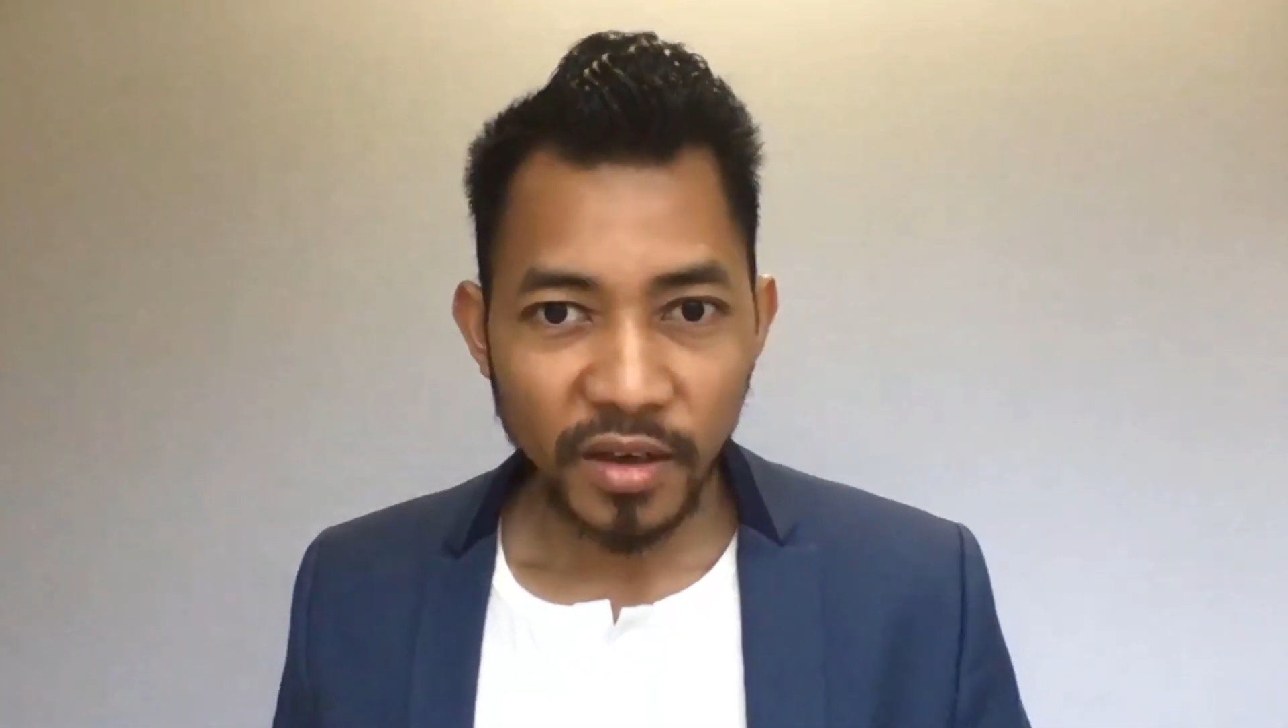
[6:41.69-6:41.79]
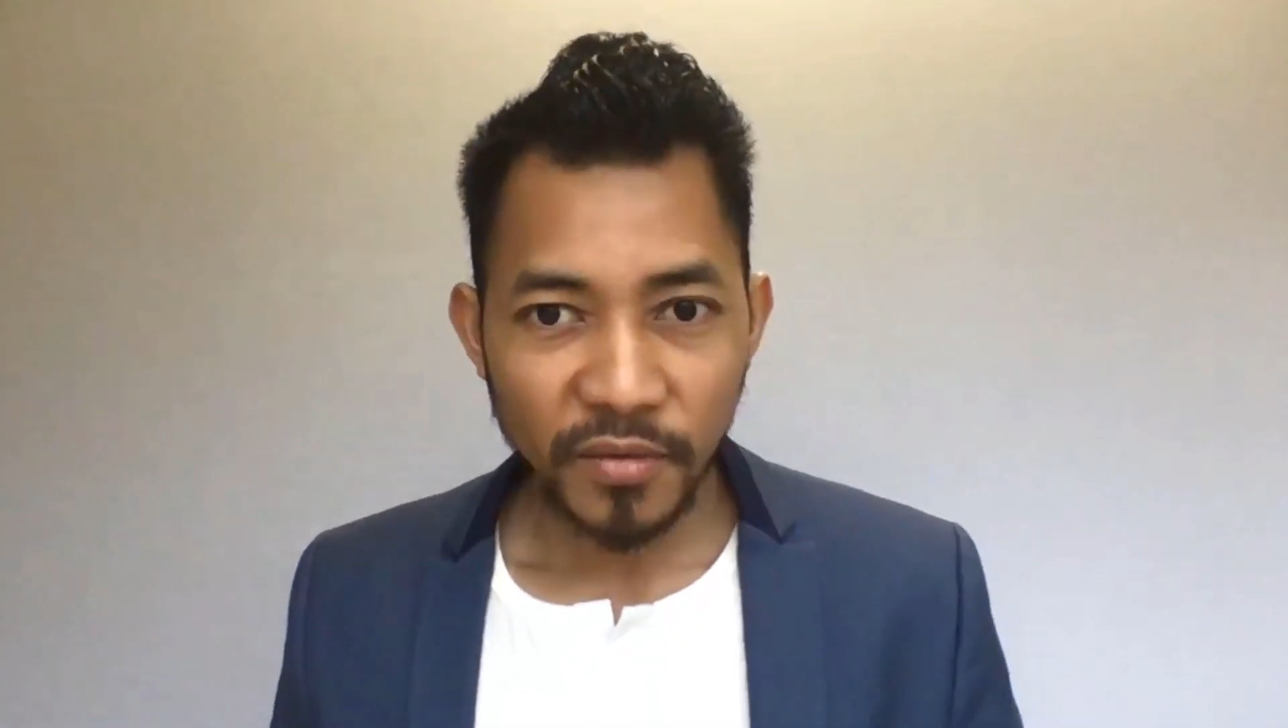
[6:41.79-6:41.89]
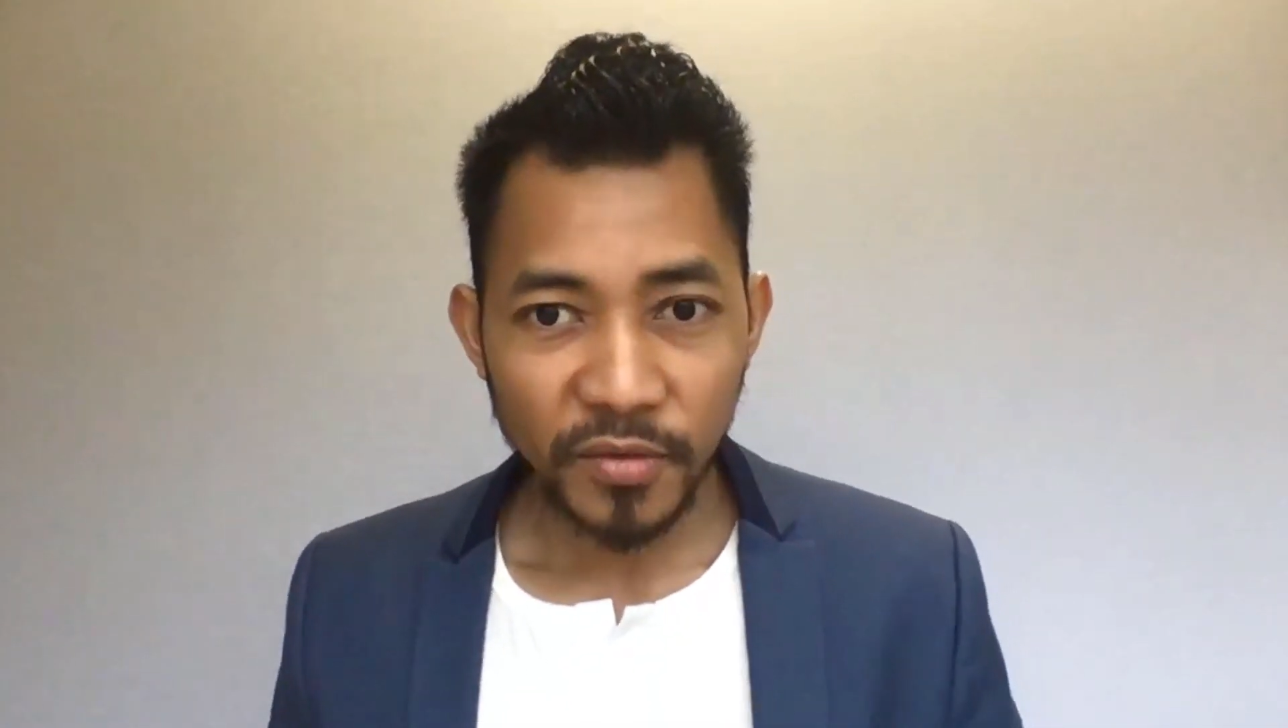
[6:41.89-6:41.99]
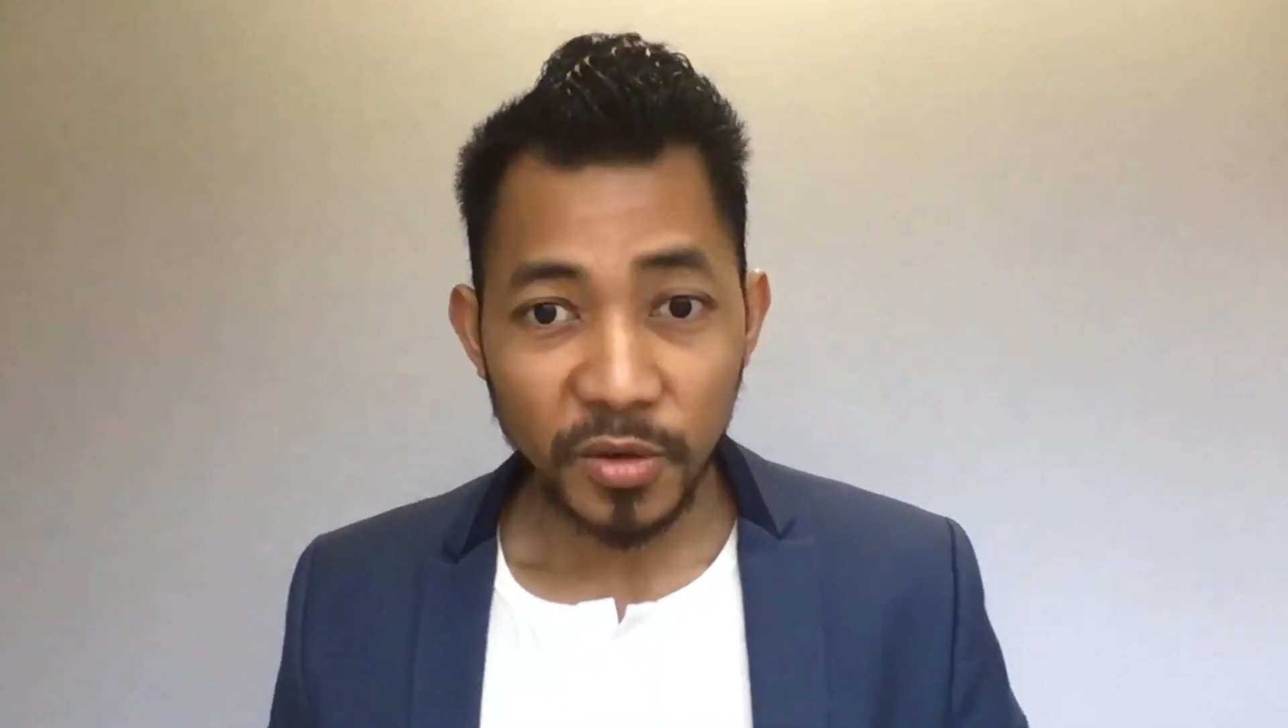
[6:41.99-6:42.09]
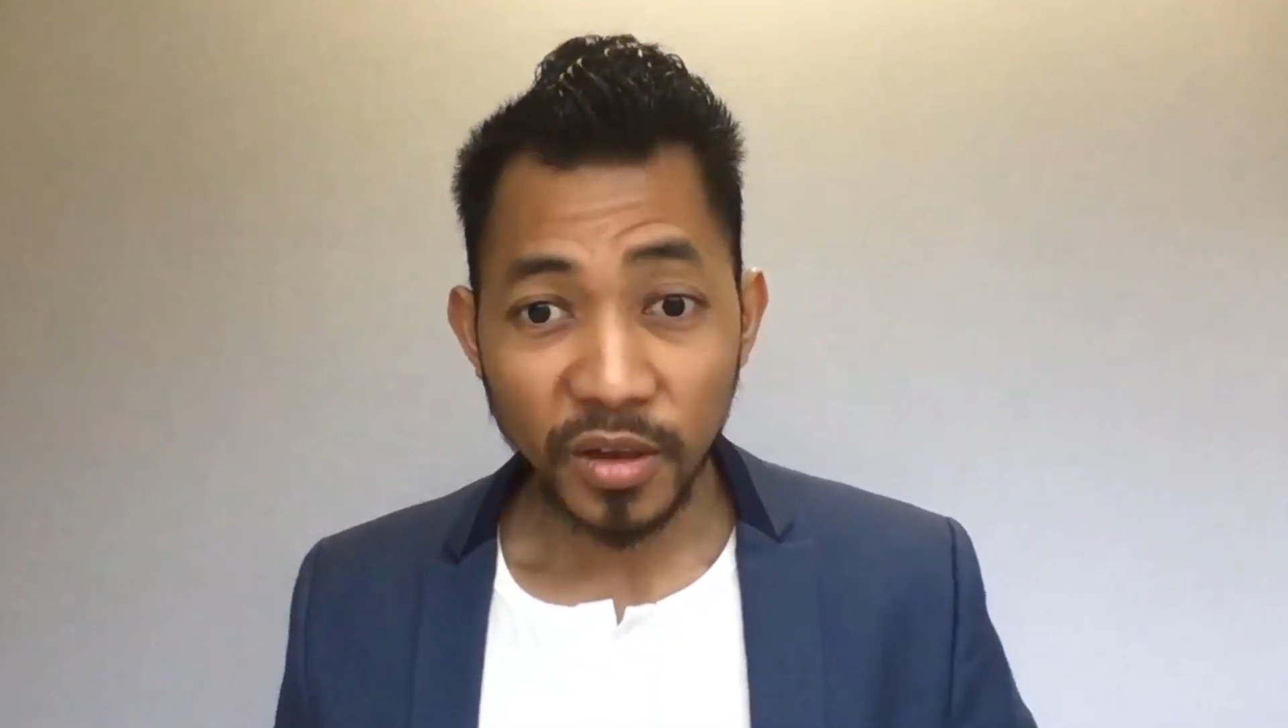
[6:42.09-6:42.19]

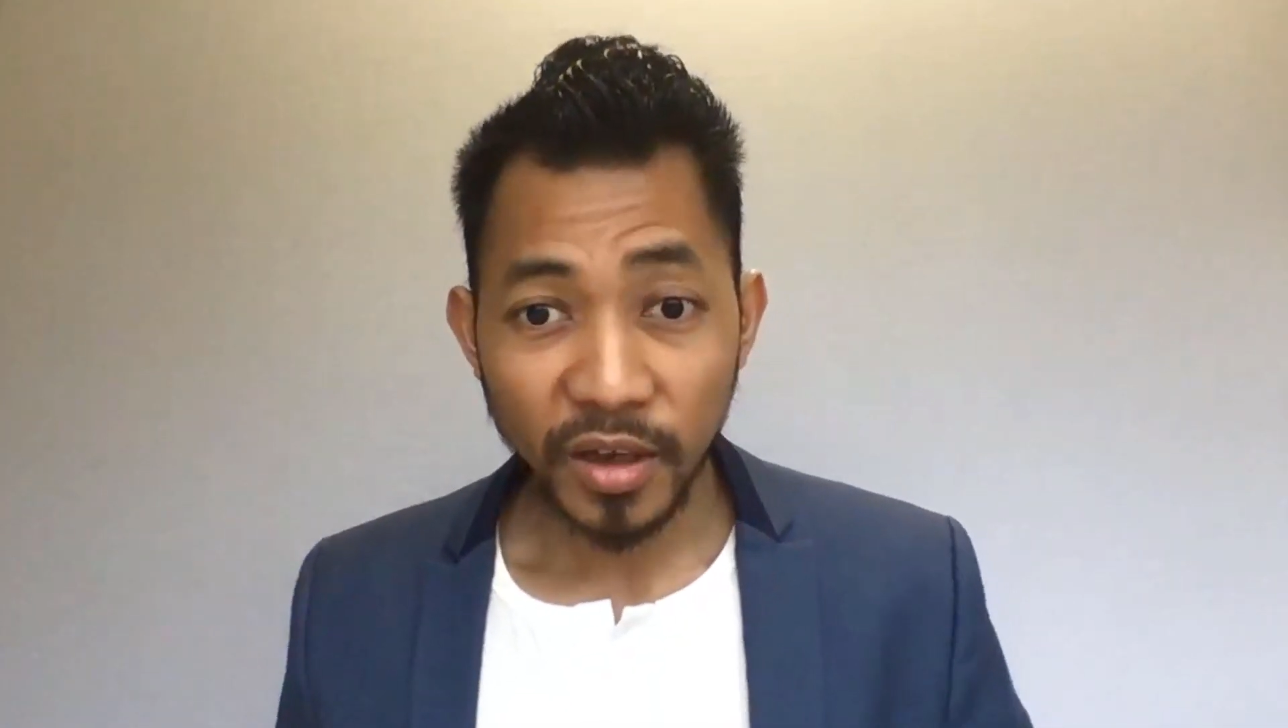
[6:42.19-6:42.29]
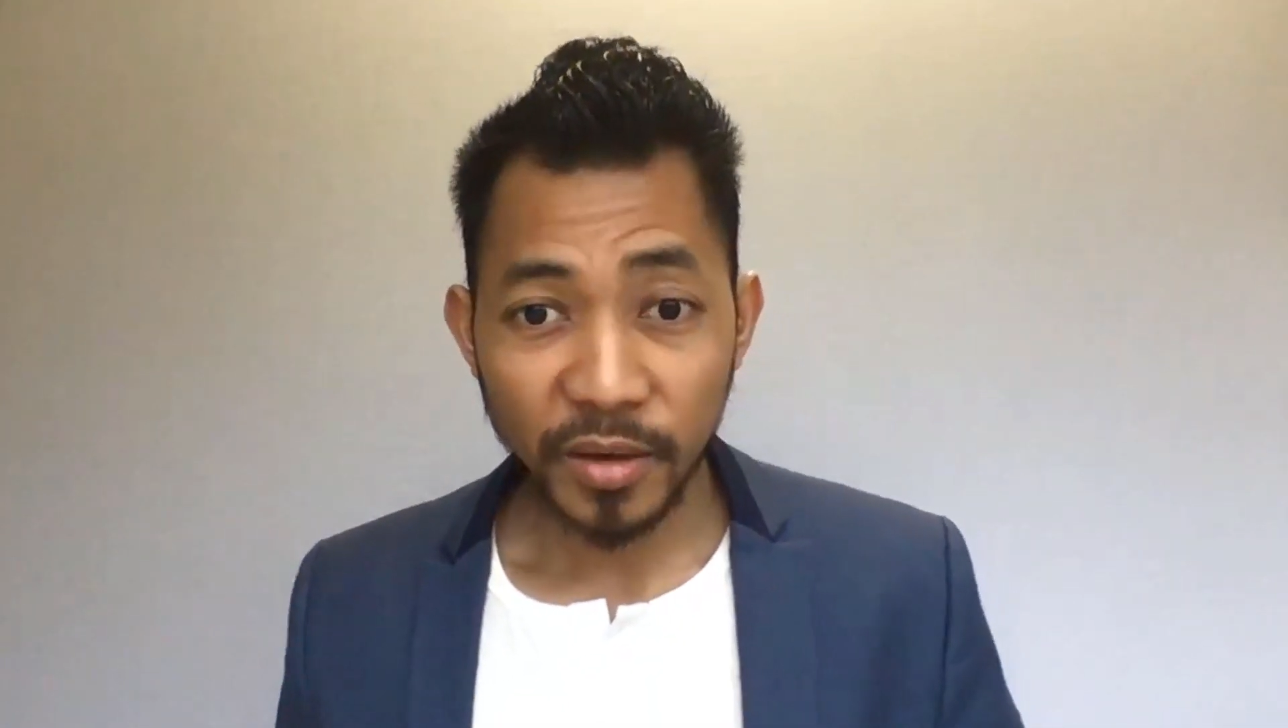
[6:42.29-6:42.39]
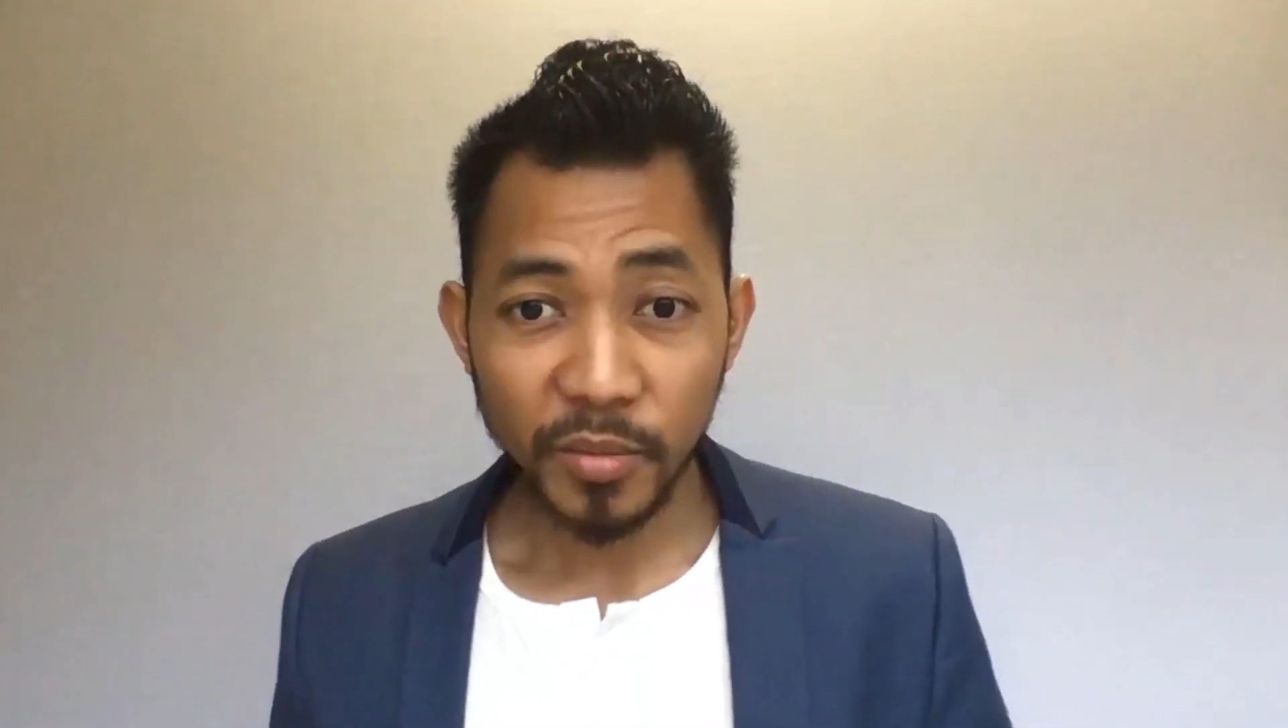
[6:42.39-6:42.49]
if you like